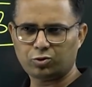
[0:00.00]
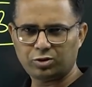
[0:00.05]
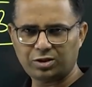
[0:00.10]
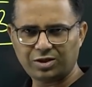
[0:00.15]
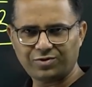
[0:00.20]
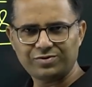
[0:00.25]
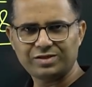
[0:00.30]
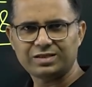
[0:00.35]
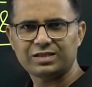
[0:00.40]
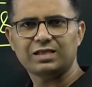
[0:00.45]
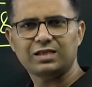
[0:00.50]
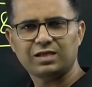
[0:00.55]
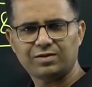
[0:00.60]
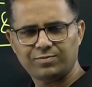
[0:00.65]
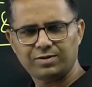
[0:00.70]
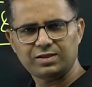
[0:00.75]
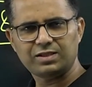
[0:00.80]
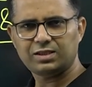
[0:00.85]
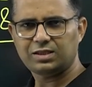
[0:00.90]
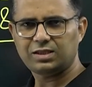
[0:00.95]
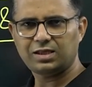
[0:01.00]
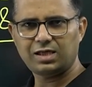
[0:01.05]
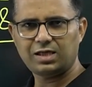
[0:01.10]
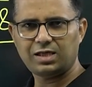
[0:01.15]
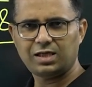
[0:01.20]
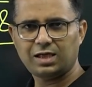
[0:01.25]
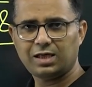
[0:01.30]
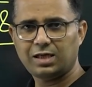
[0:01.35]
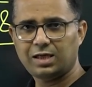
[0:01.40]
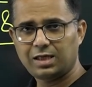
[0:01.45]
So, they will sell their business in
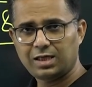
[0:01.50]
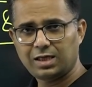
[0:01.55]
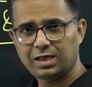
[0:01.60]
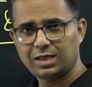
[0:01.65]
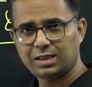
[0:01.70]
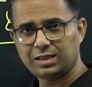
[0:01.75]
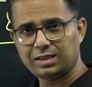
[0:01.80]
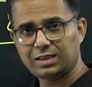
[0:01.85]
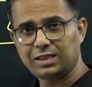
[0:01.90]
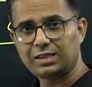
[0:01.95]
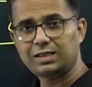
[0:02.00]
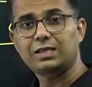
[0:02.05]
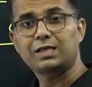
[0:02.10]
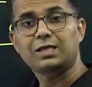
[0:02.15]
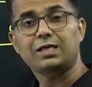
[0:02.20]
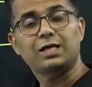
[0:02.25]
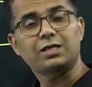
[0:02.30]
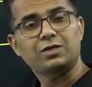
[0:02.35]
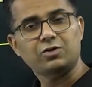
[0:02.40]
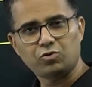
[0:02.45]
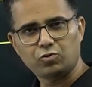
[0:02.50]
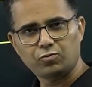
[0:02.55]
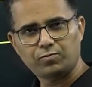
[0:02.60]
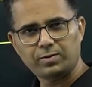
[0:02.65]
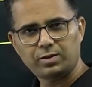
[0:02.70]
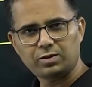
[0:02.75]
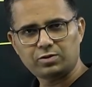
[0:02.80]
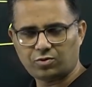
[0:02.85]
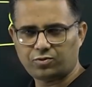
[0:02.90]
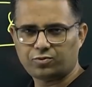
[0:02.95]
India, then they get rupees.